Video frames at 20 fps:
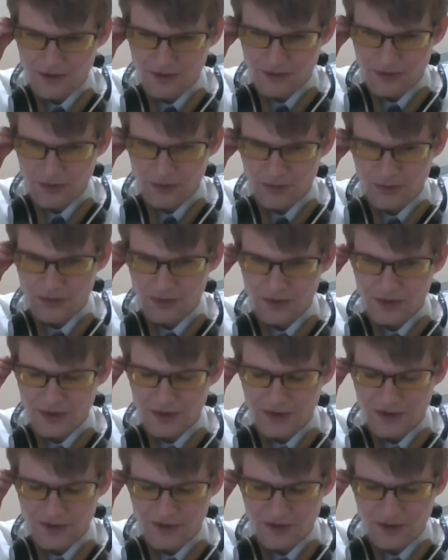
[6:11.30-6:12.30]
Ooh, that
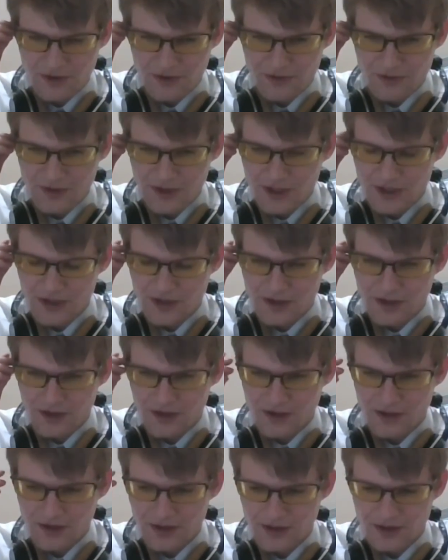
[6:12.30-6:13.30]
was a good fit.
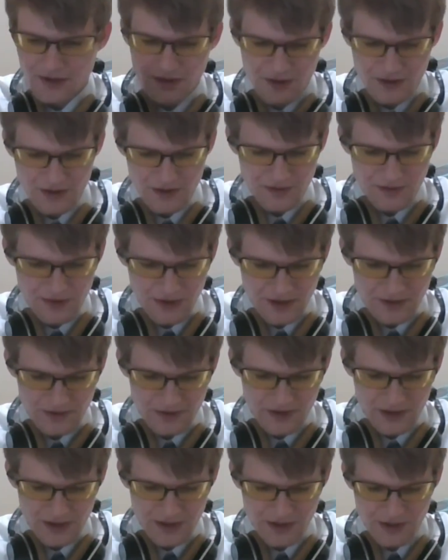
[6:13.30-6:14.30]
Nice
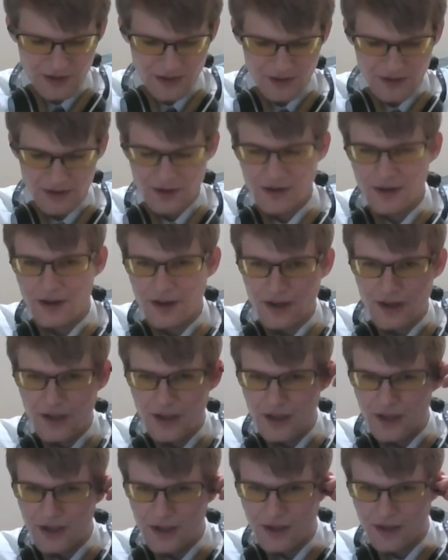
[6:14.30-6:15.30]
in-ear
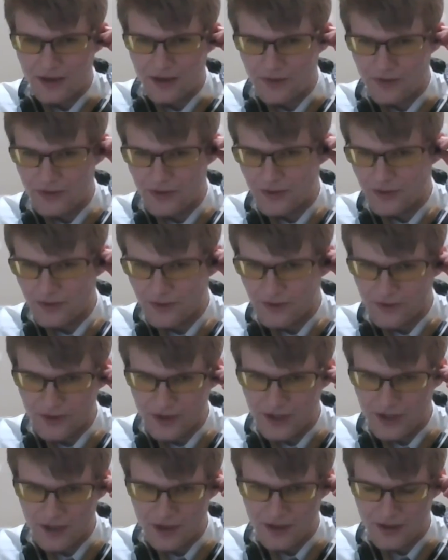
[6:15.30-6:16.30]
headphone
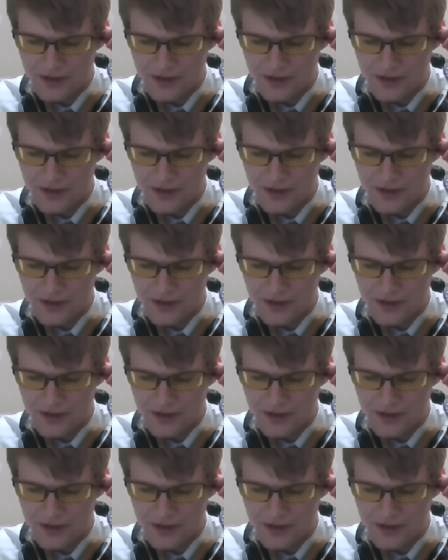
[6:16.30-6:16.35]
fit.